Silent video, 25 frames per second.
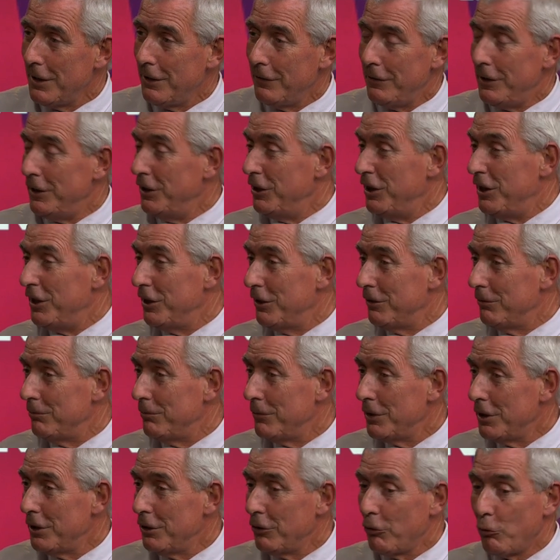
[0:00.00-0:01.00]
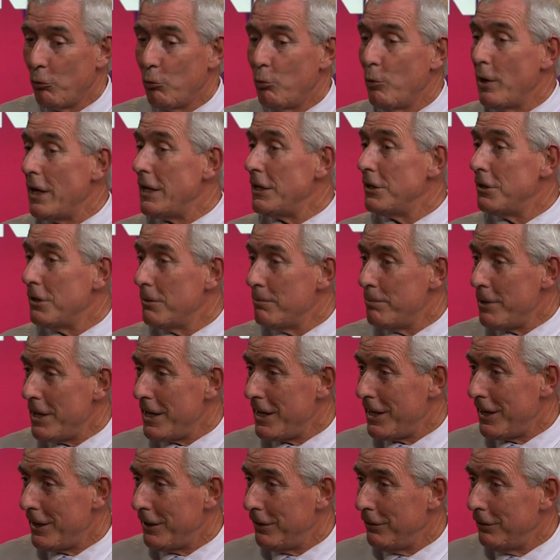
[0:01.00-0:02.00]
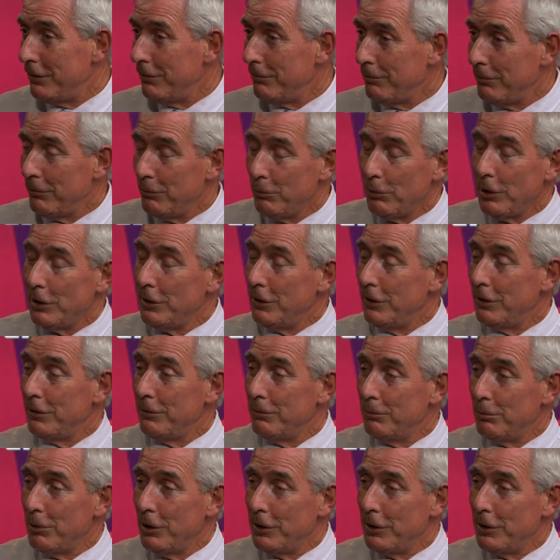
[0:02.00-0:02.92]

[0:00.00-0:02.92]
that you can rent a bed while you're